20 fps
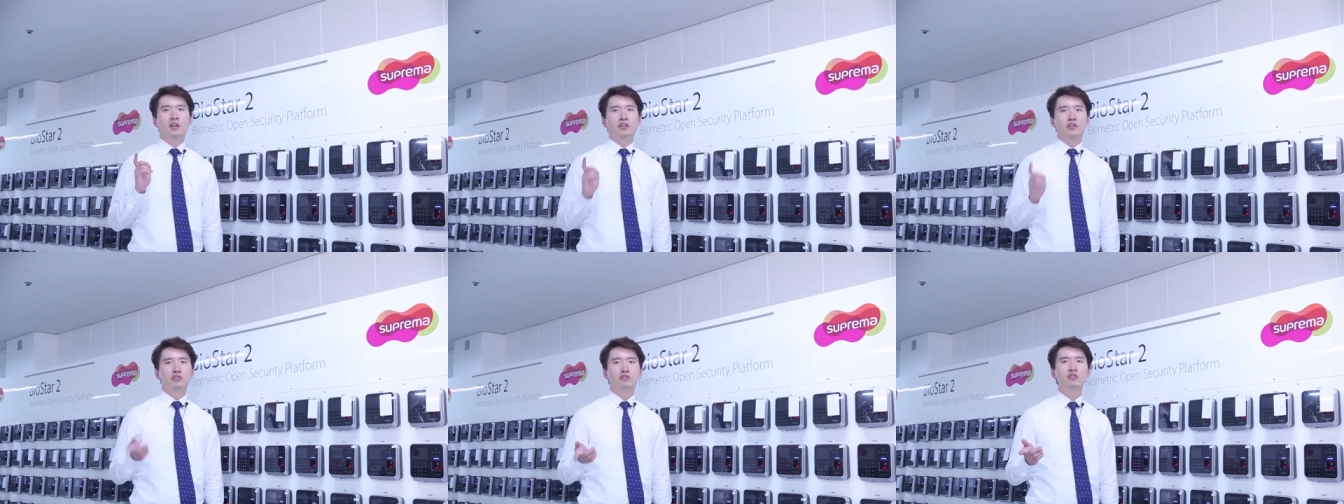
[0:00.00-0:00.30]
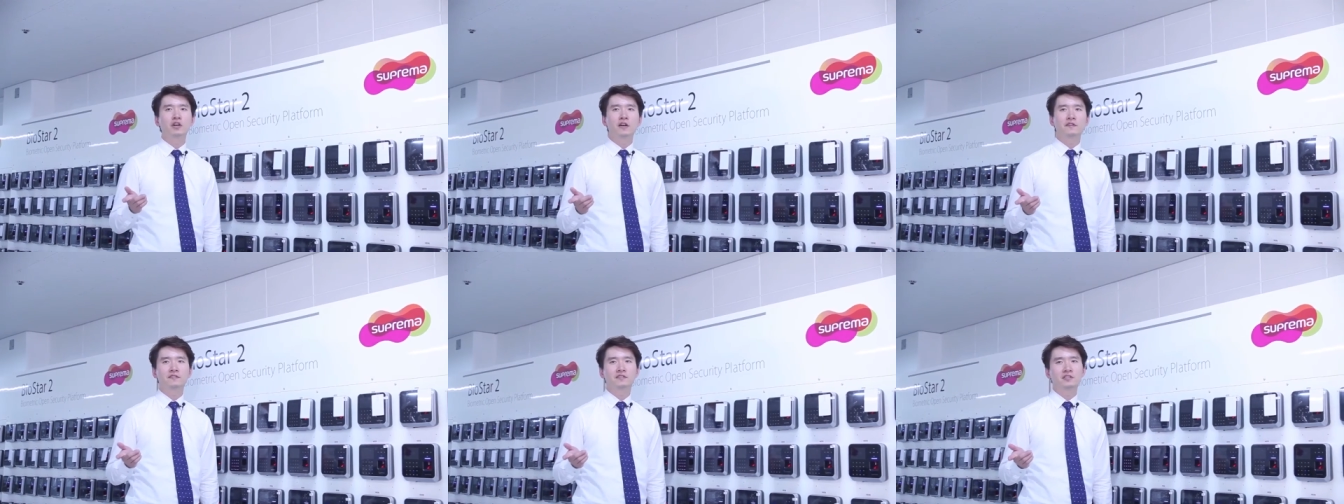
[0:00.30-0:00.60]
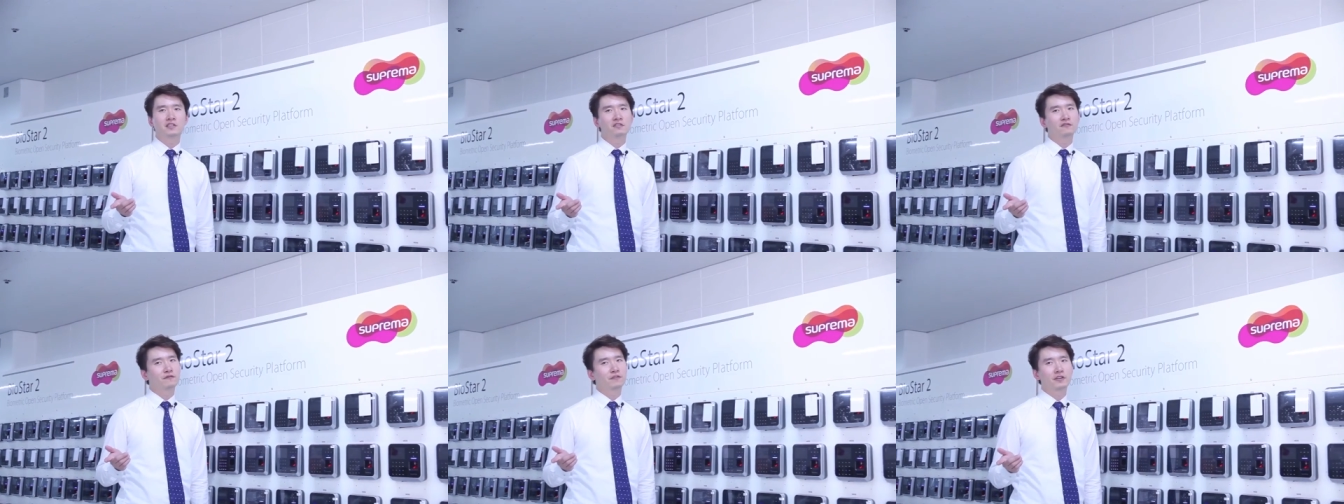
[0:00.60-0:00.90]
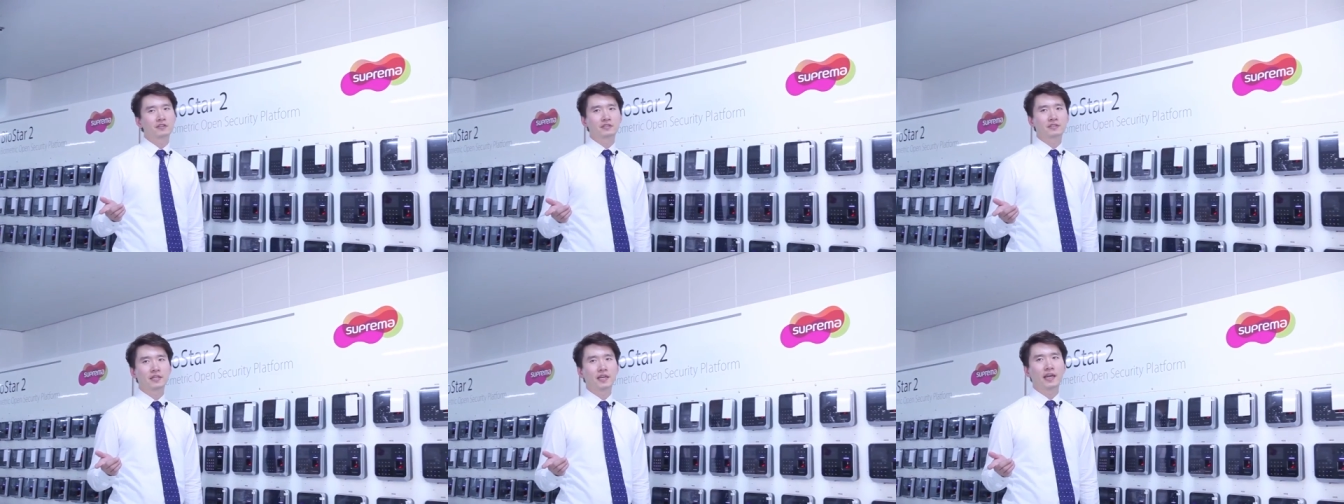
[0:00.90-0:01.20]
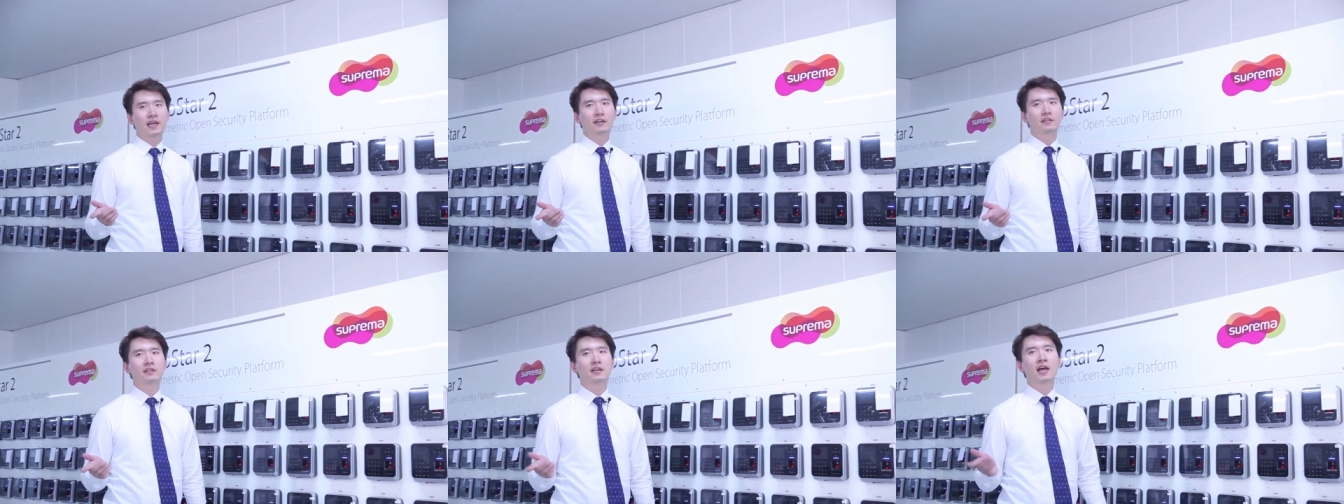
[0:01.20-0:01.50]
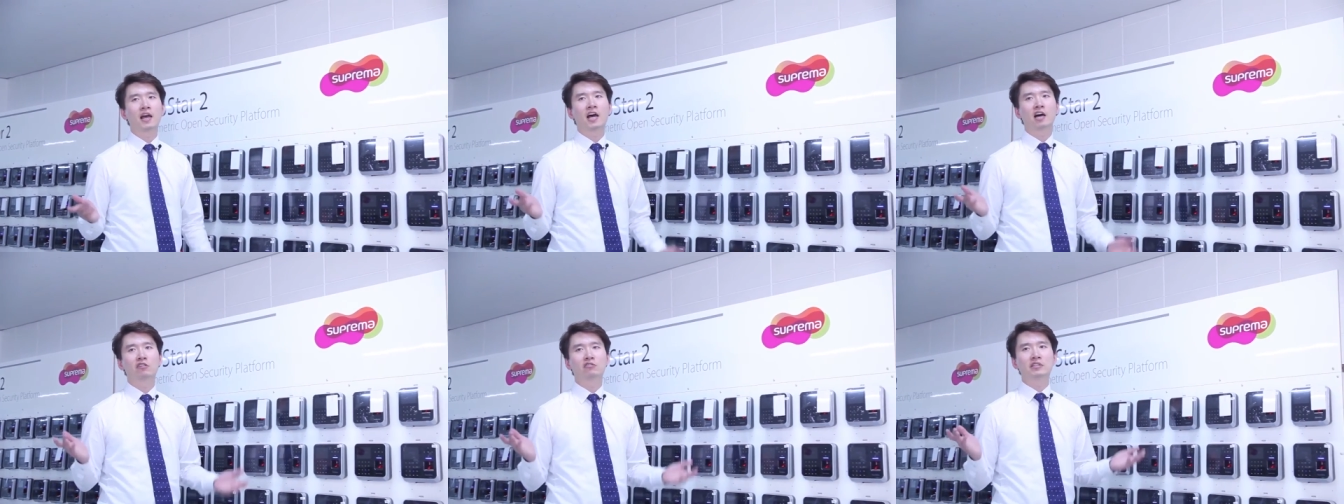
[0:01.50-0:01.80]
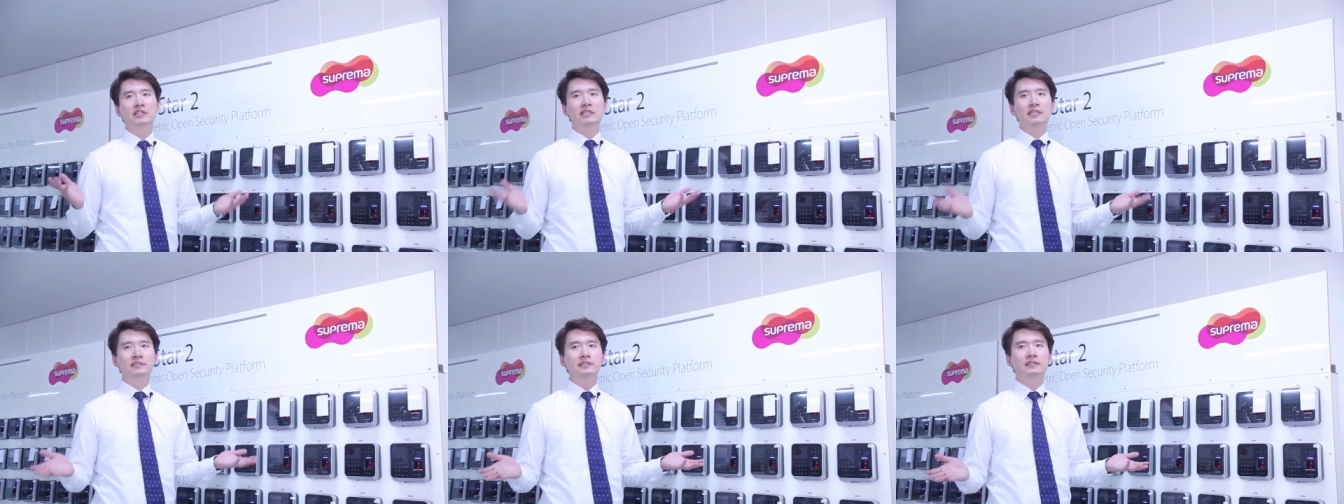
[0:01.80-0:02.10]
You have seen firsthand how
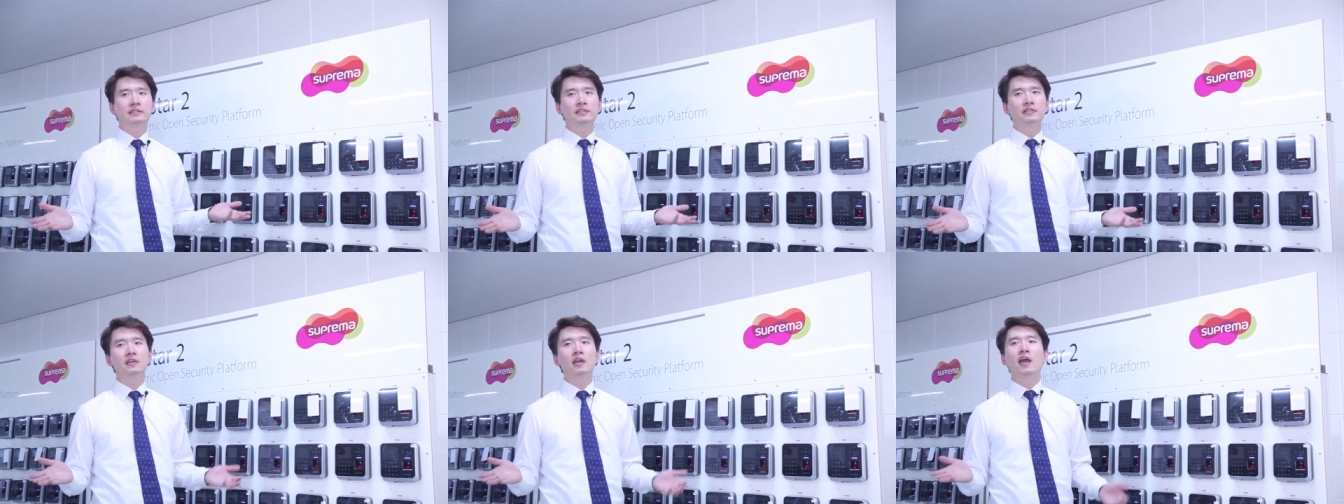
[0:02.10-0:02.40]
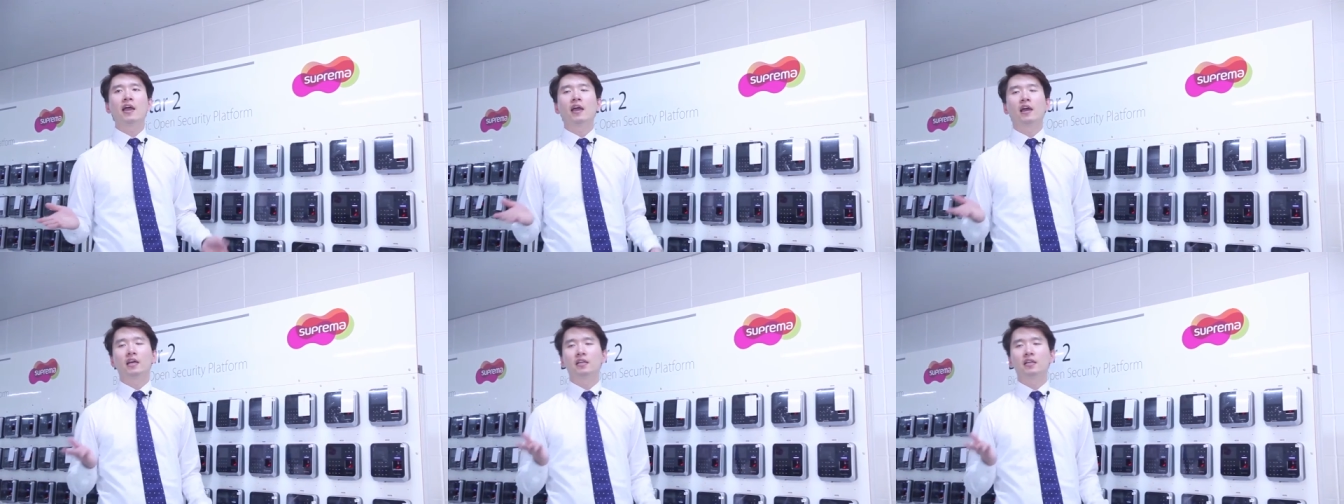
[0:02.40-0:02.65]
easy